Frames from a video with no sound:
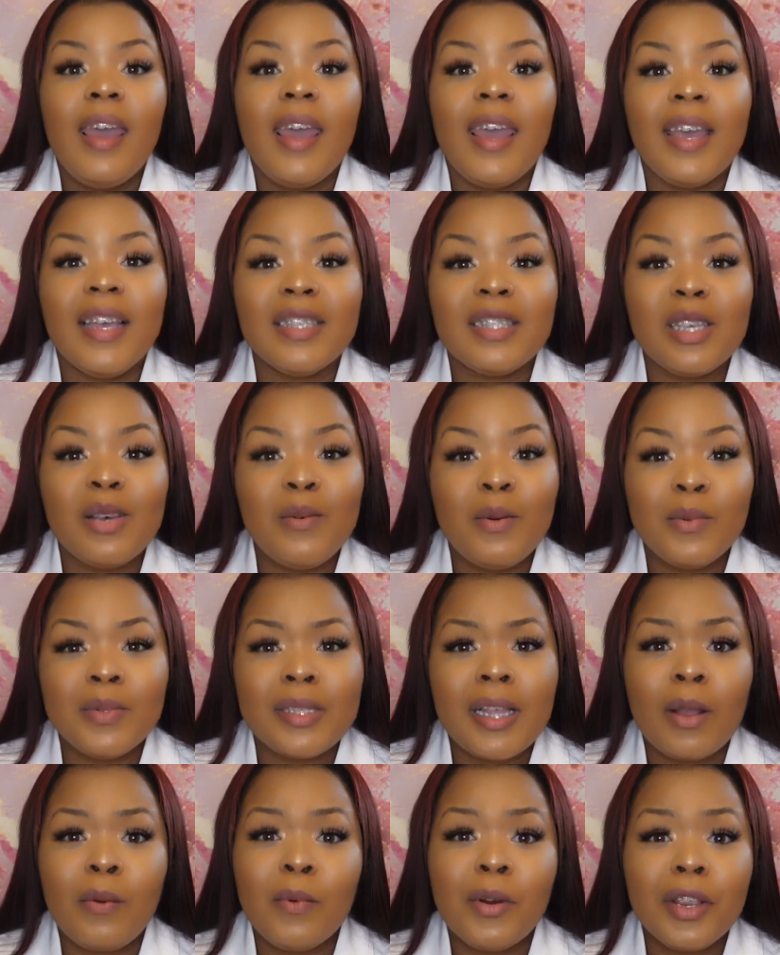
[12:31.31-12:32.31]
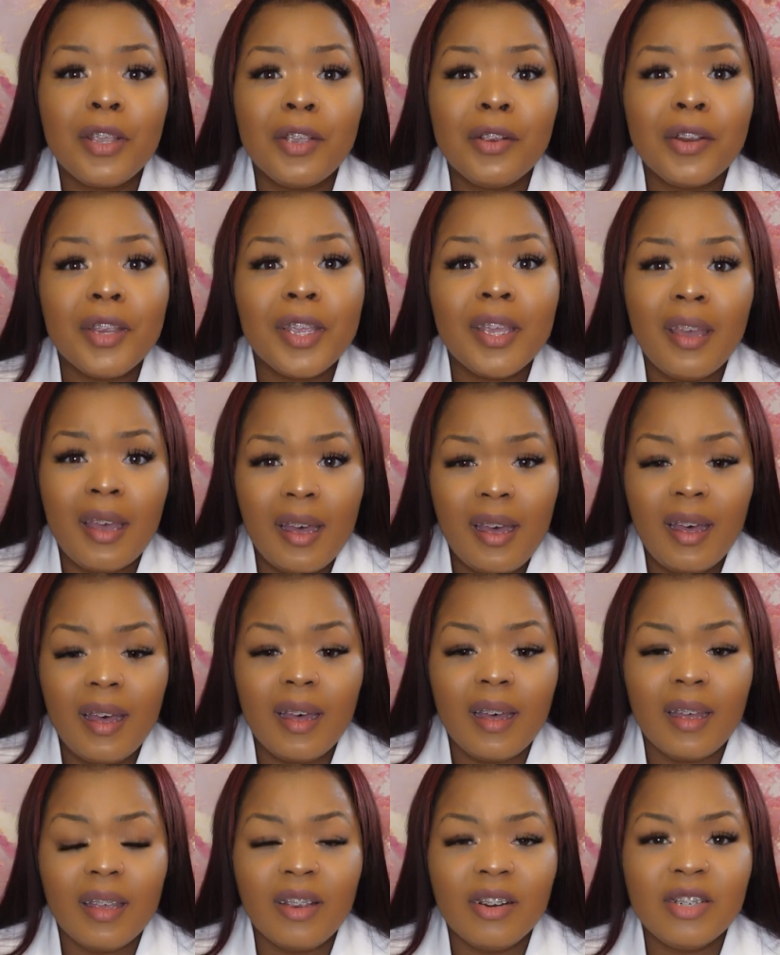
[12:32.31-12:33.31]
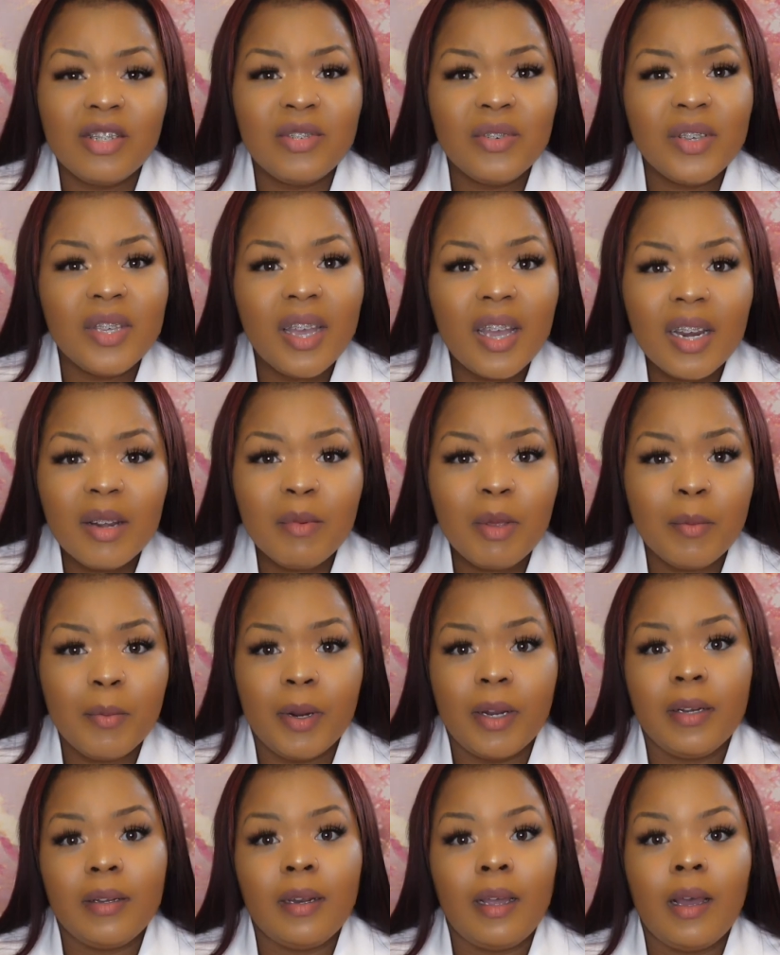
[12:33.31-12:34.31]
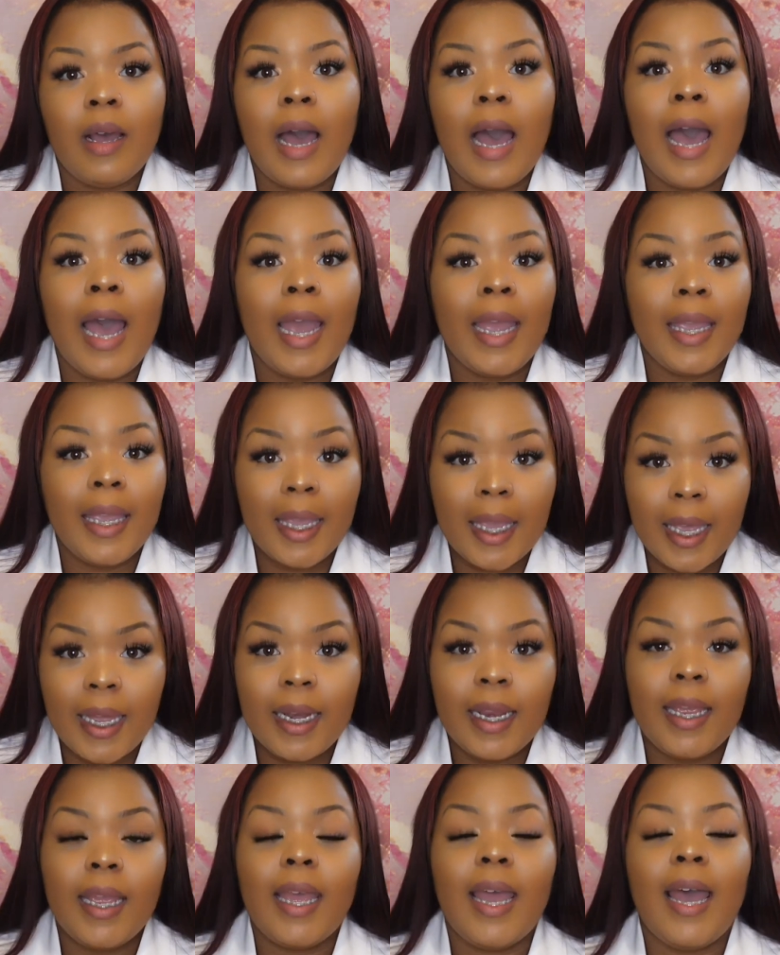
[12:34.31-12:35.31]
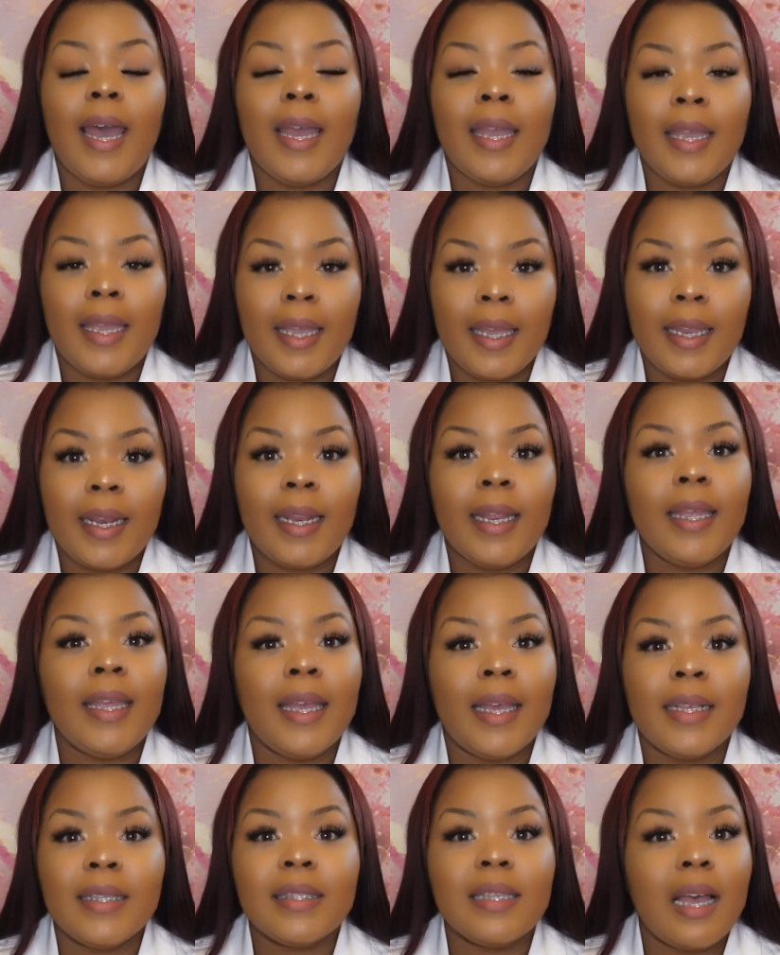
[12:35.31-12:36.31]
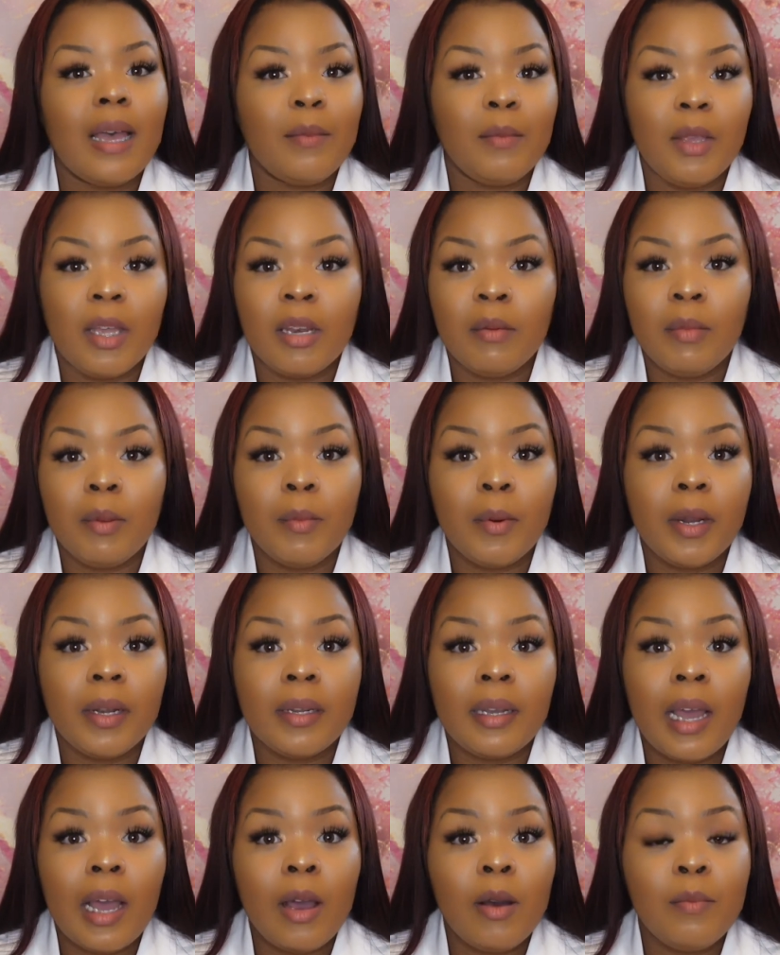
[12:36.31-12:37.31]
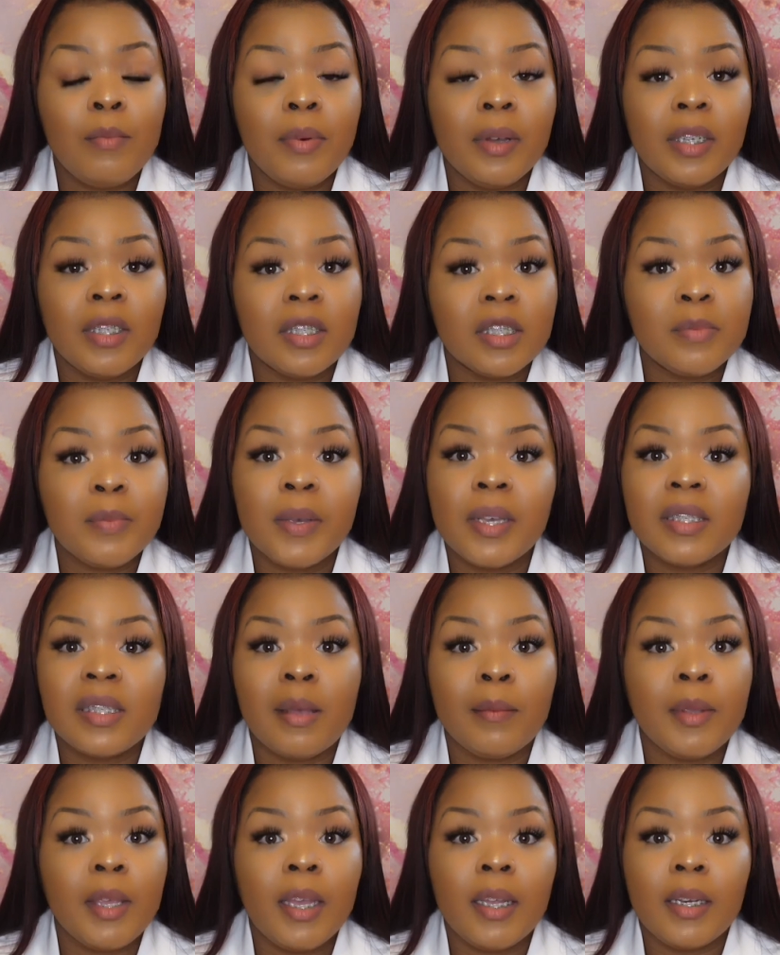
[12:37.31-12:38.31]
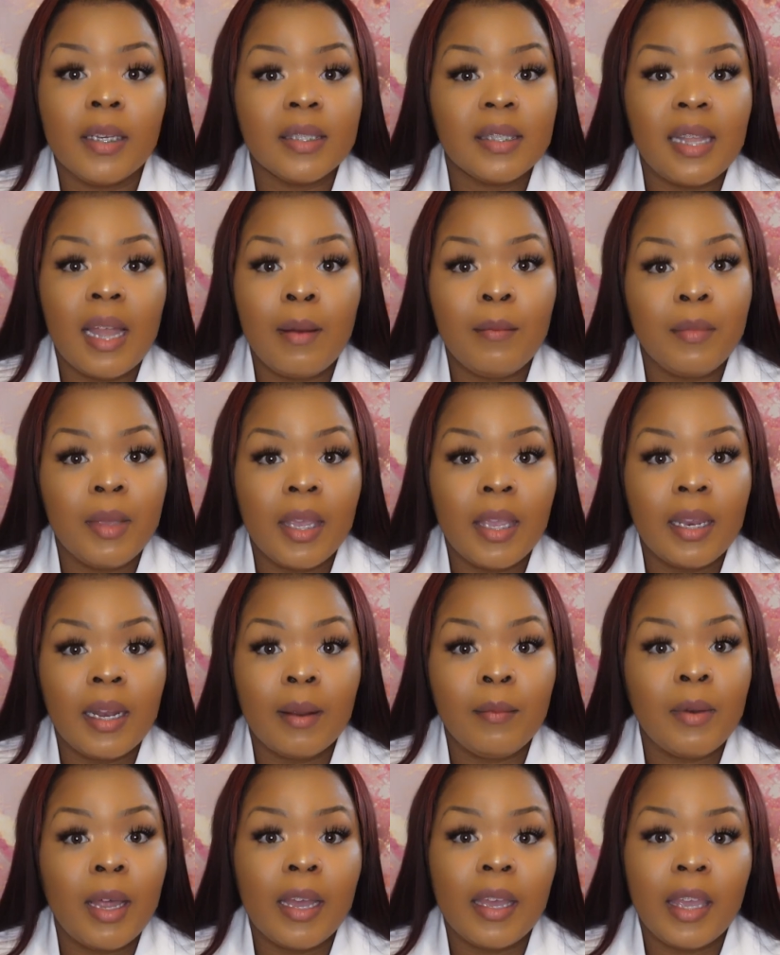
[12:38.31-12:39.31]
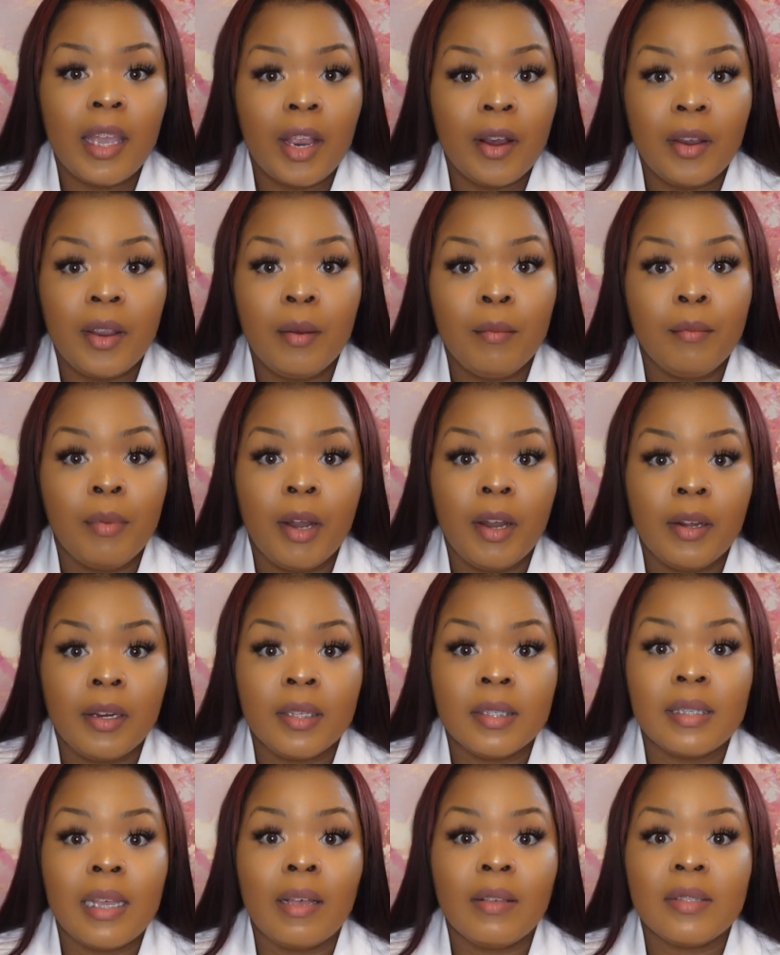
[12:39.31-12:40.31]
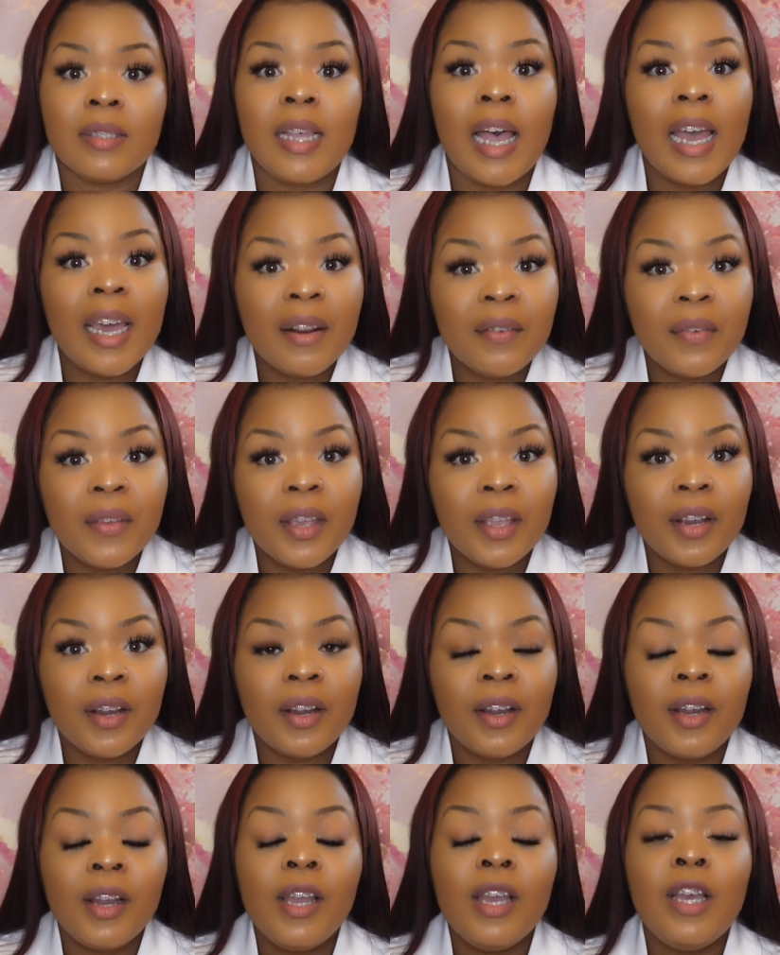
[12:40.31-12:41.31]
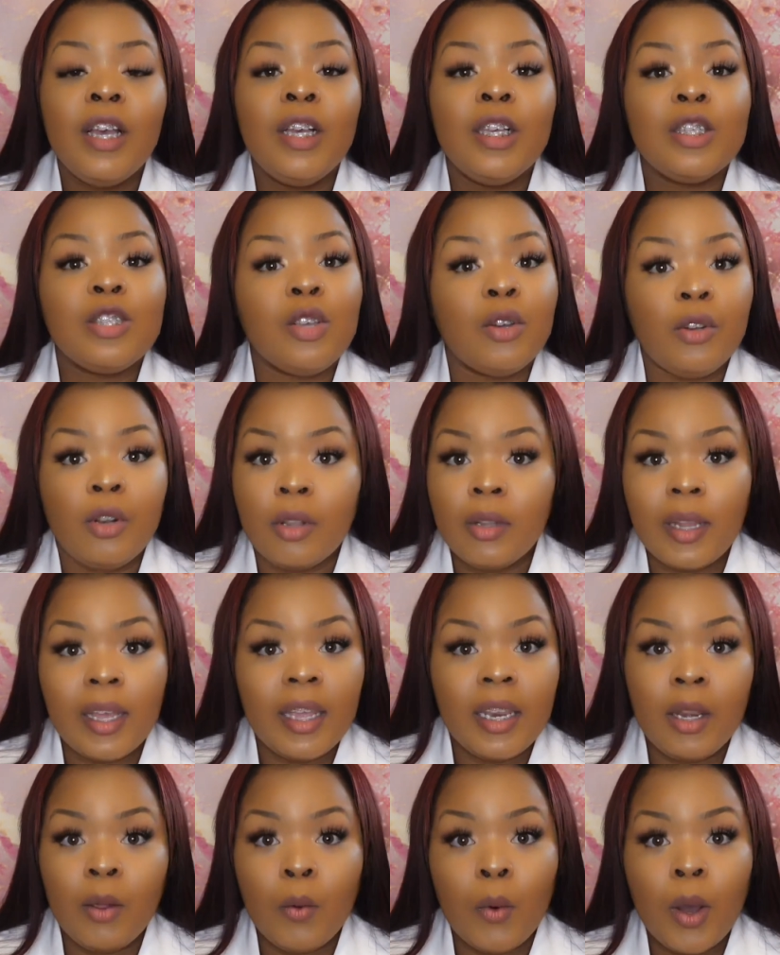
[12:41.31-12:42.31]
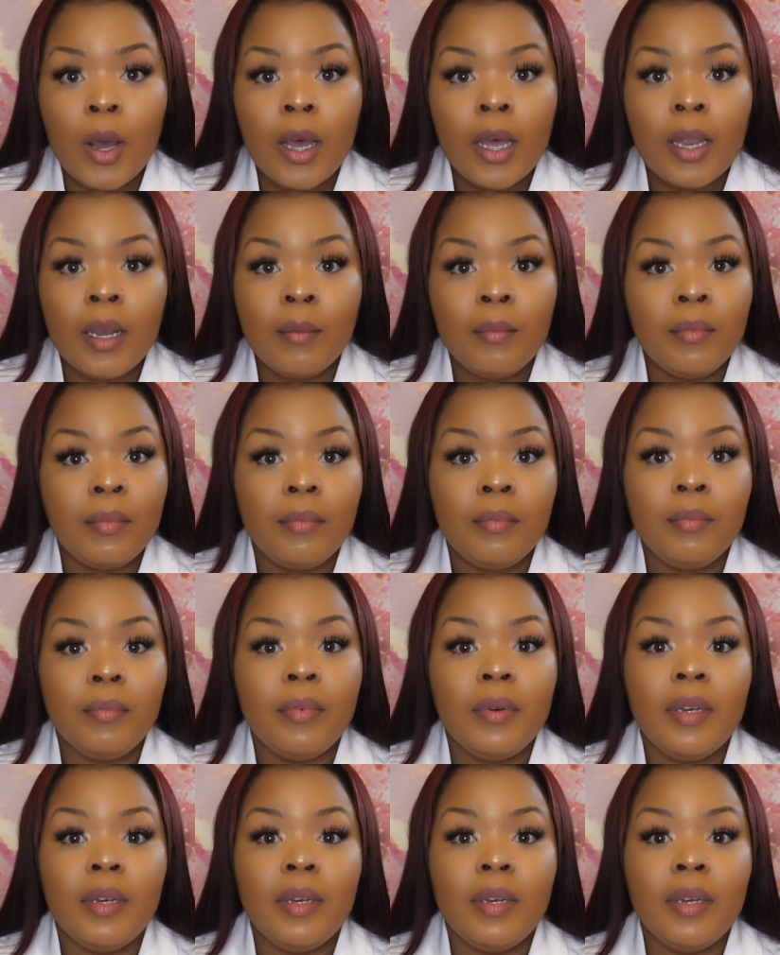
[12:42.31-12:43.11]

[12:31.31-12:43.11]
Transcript: And someone was like, well, you're young. You're too young to be burnt out. I get it. I get it. Yes, I'm young to be burnt out. But just because I'm young does not mean I'm not carrying burdens outside of here. So don't let anyone